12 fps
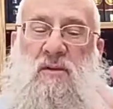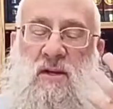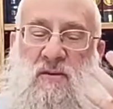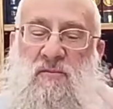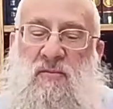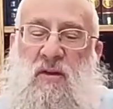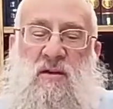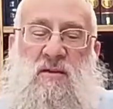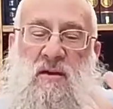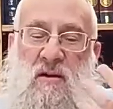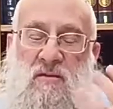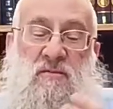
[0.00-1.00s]
influx
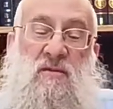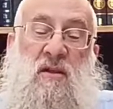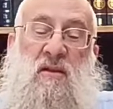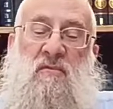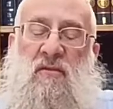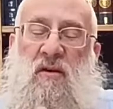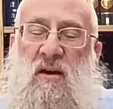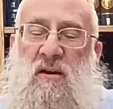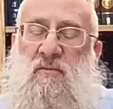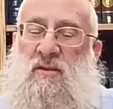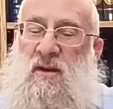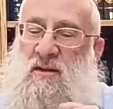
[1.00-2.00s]
of the divine,
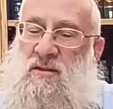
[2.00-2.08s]
which I